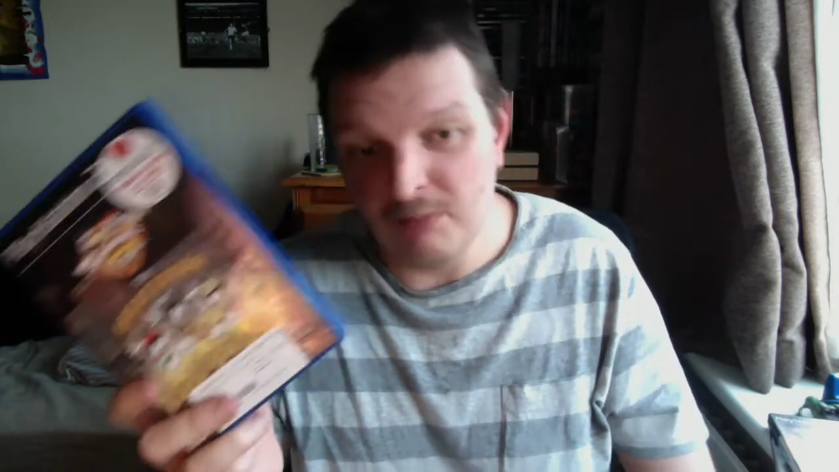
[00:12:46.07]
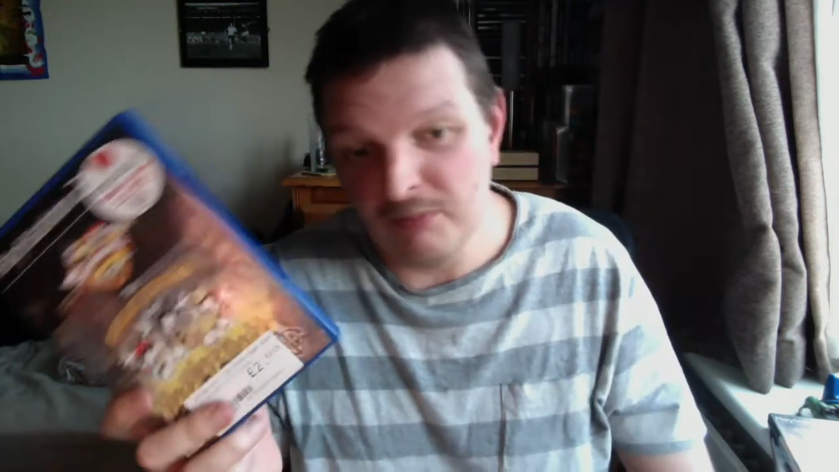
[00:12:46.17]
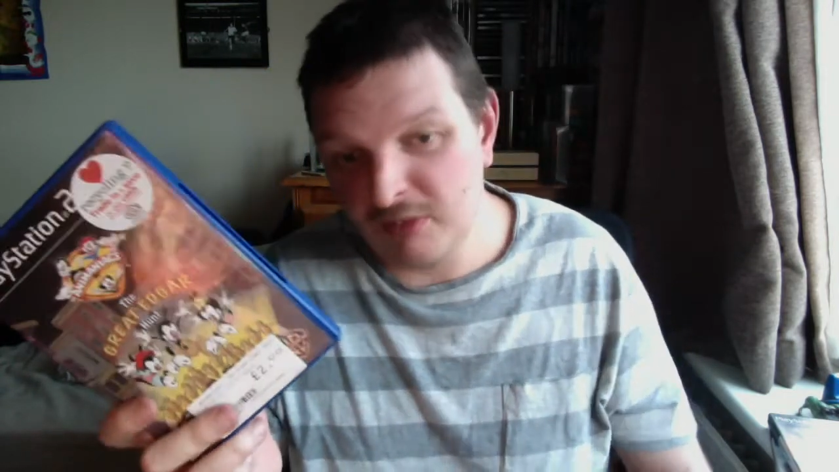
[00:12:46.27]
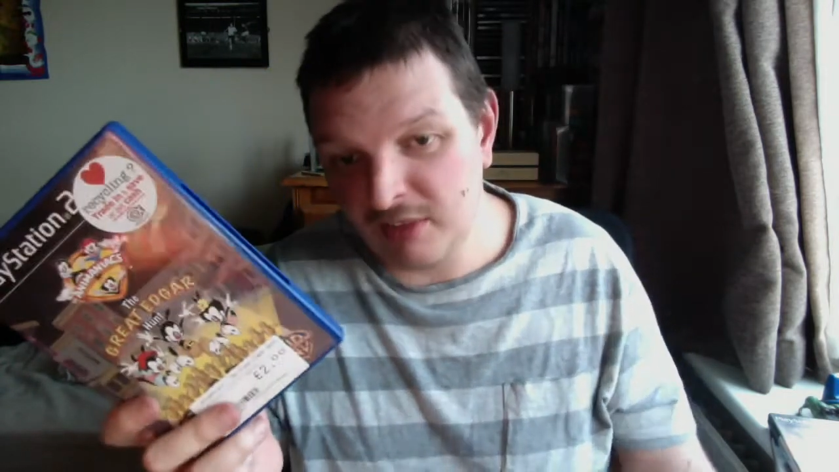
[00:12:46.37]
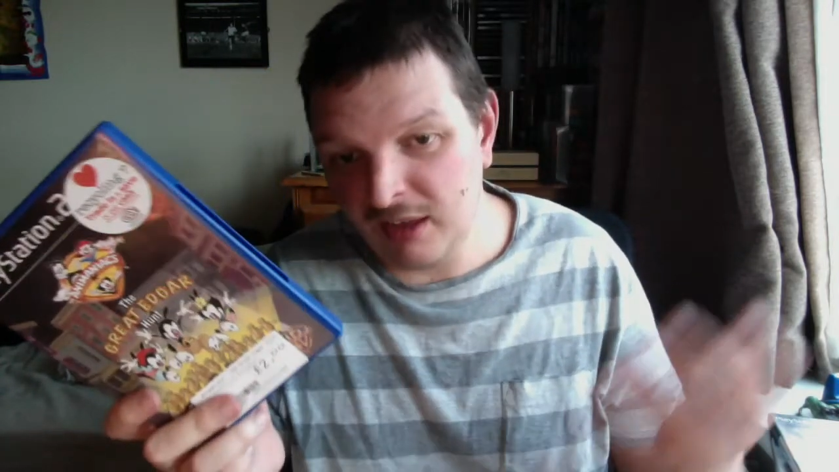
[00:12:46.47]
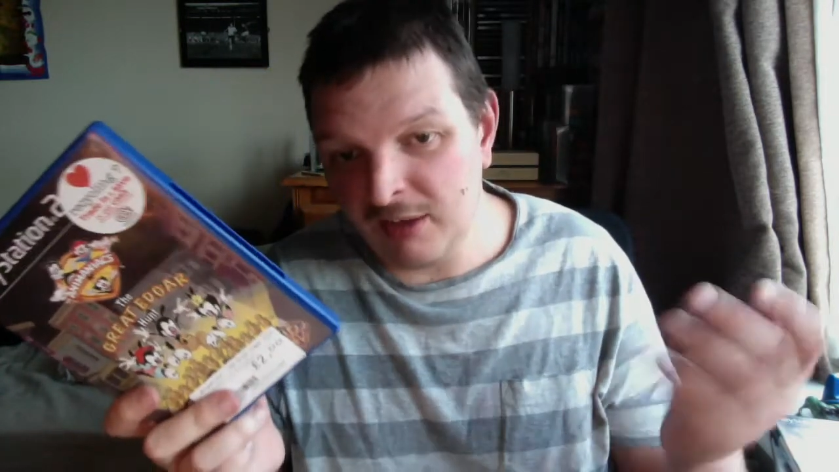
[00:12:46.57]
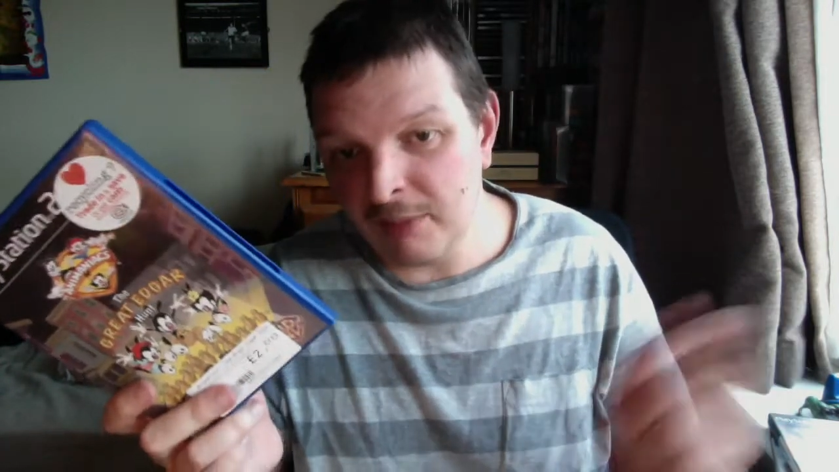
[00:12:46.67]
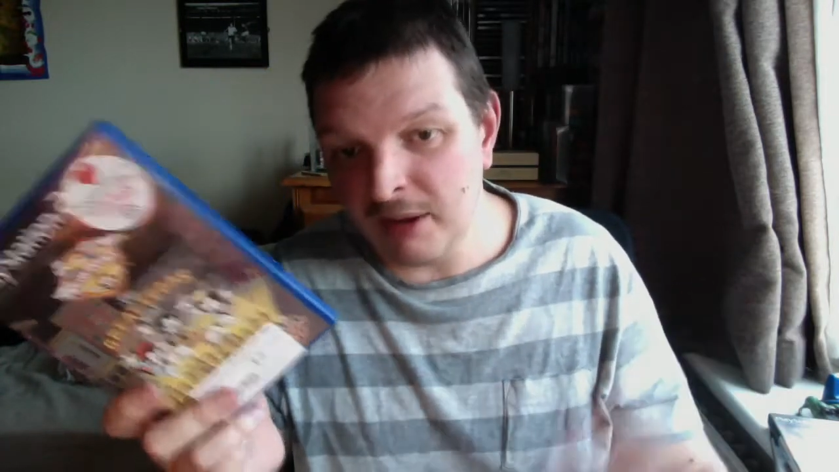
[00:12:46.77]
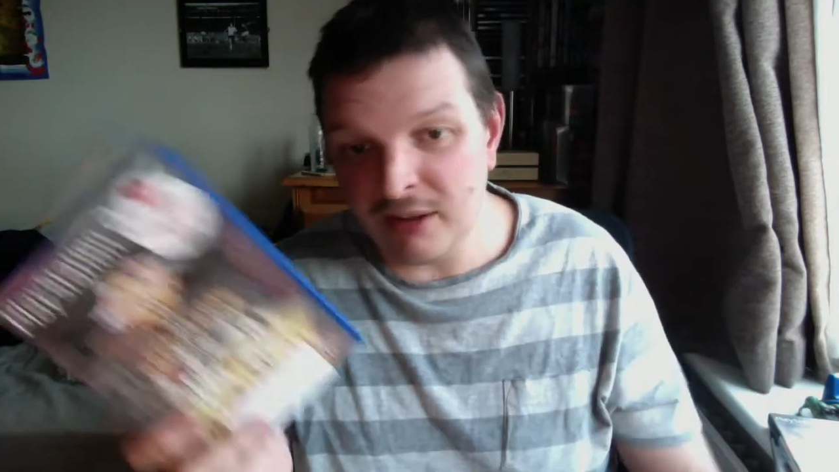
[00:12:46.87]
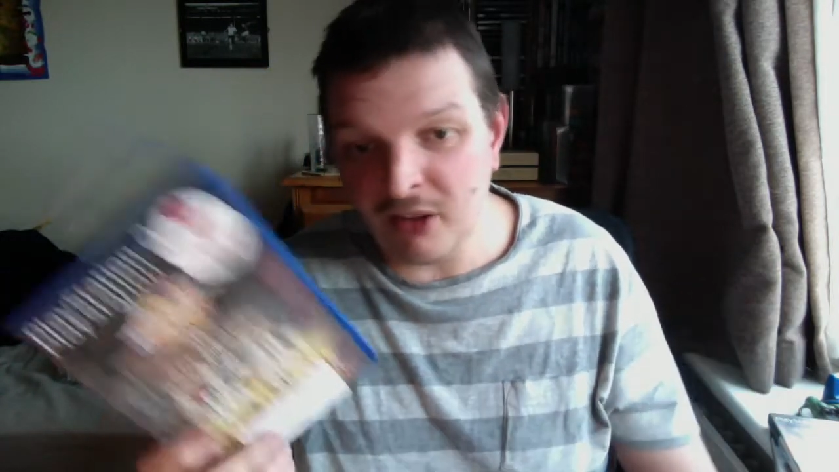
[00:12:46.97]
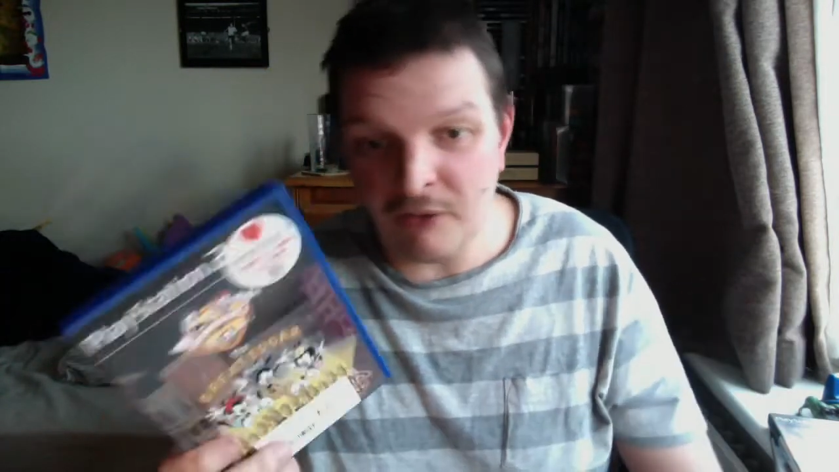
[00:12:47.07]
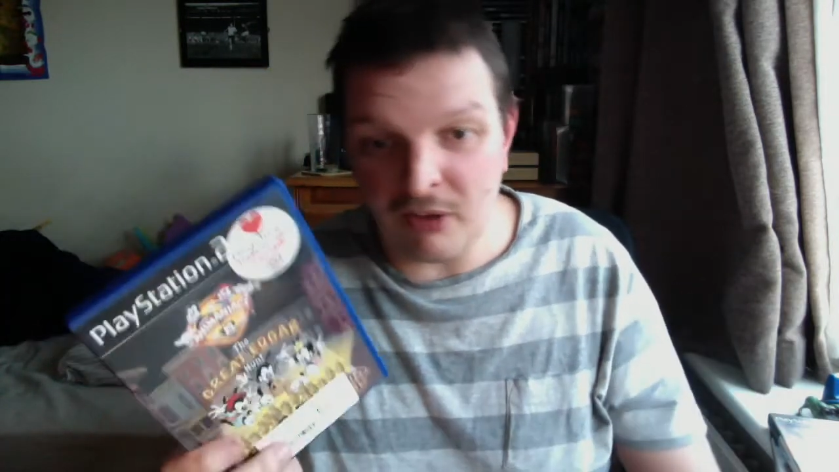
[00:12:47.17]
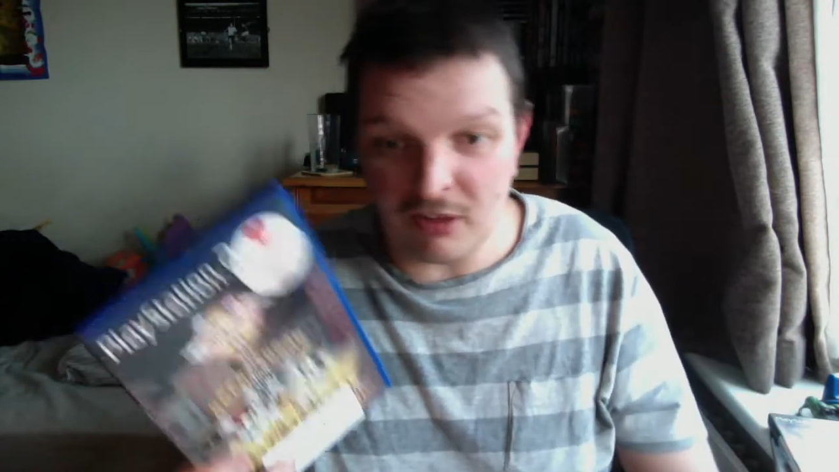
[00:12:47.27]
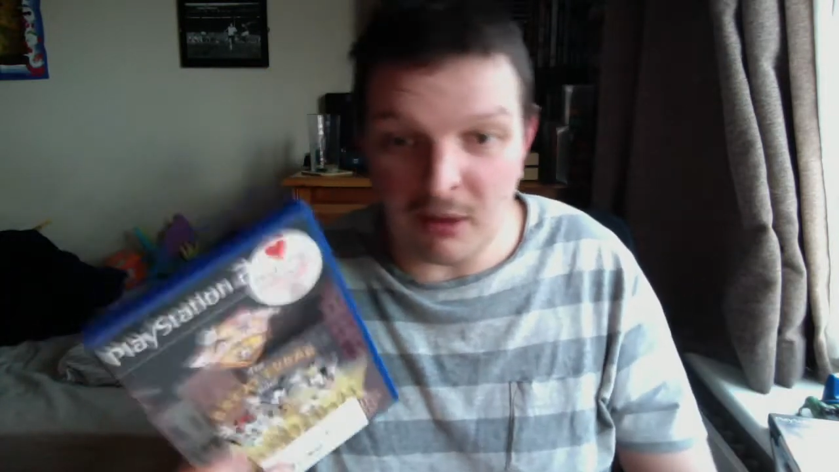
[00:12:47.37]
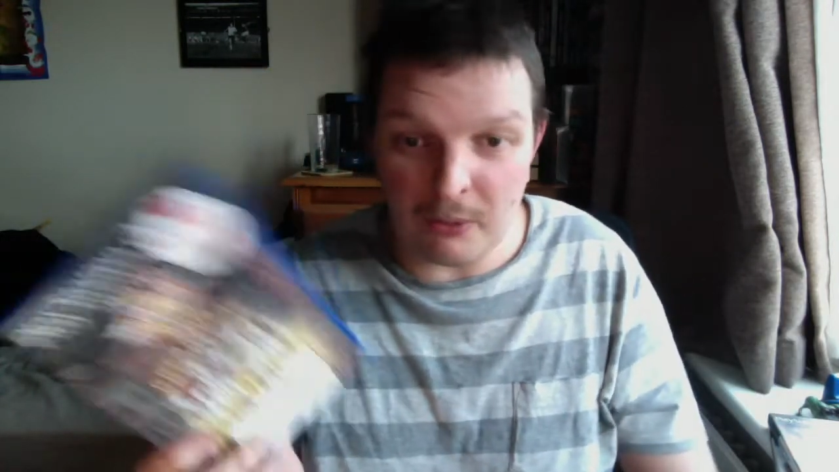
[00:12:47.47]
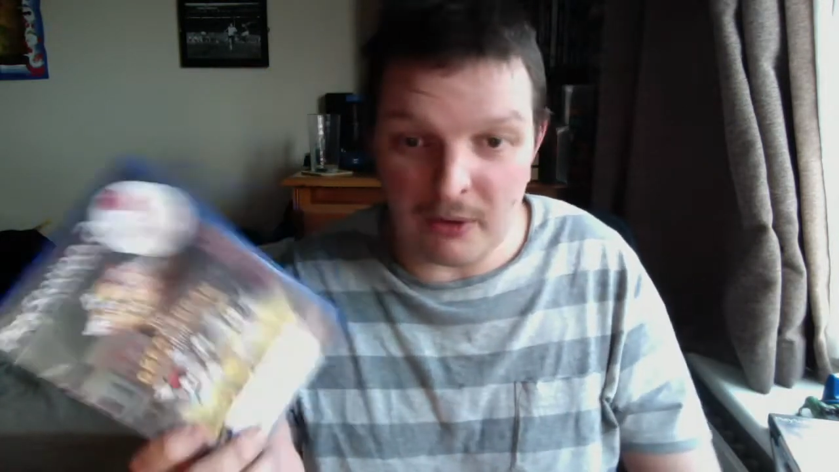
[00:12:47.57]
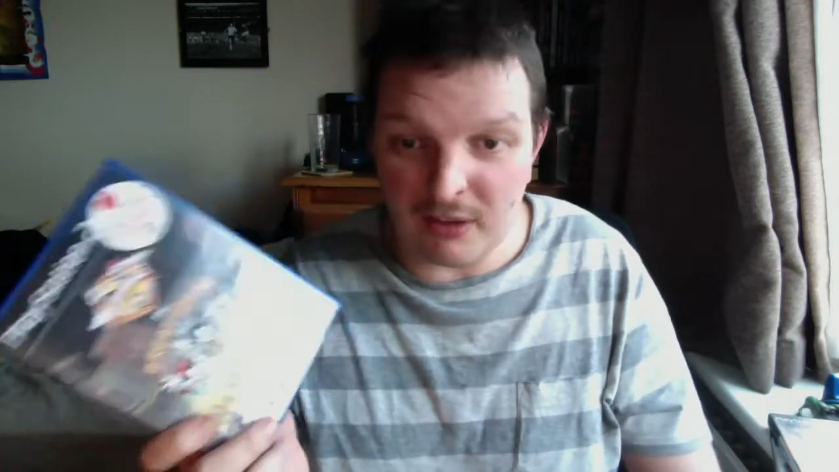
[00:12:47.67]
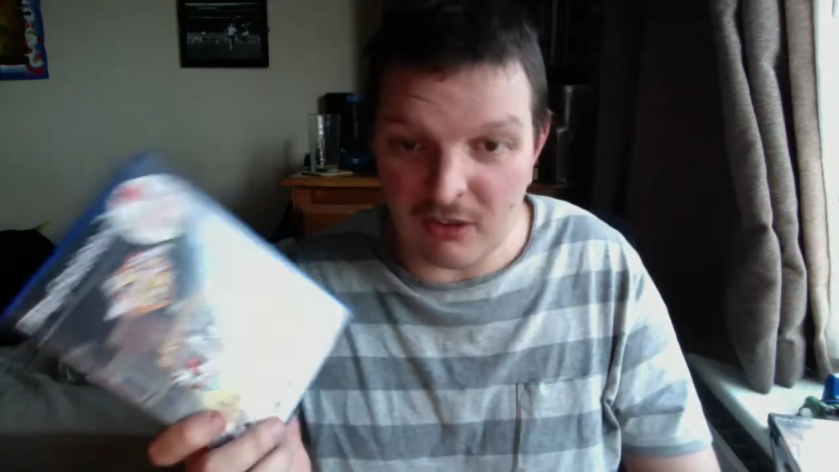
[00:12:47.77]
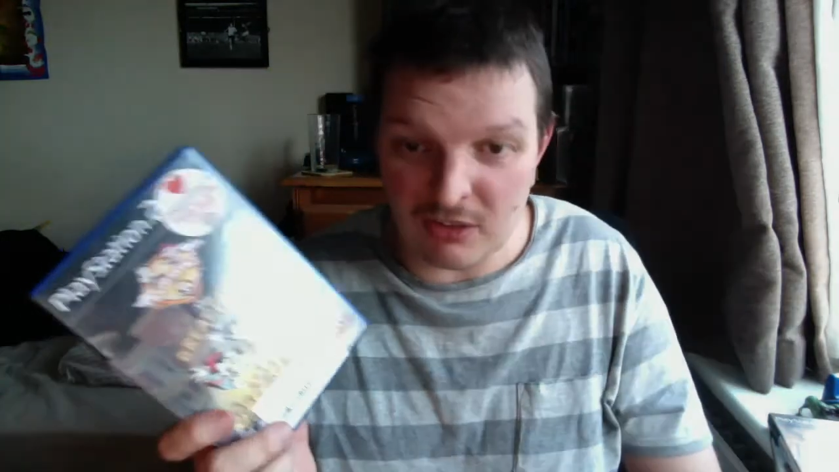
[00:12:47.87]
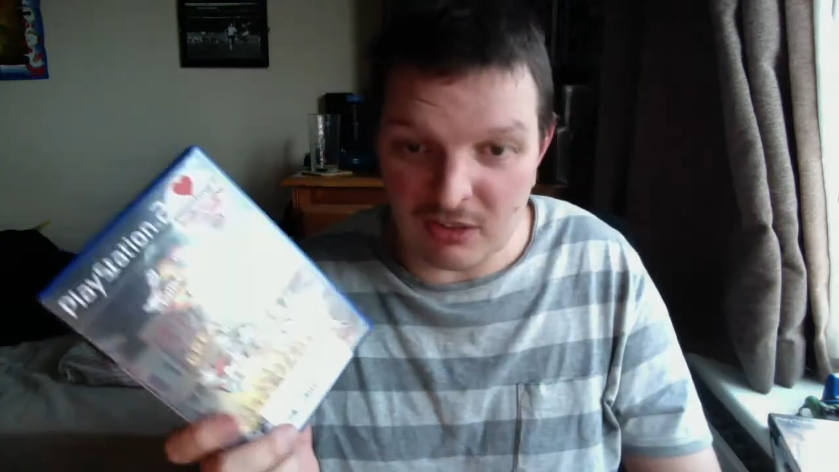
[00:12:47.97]
So, but likewise, I bought it
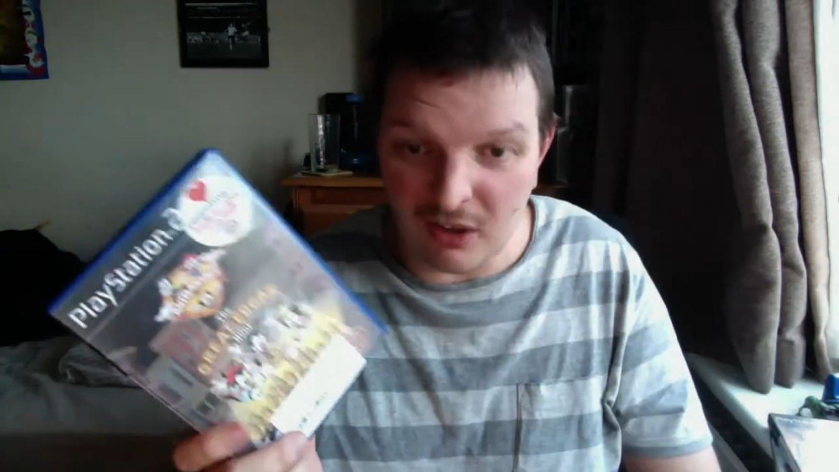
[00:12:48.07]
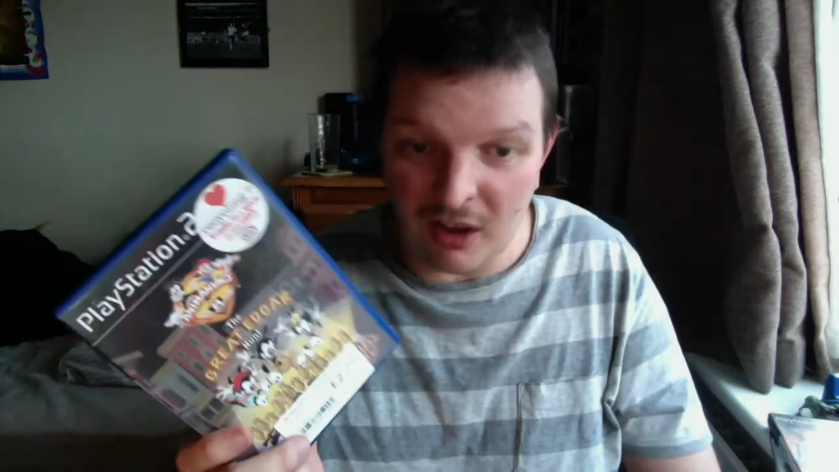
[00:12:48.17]
because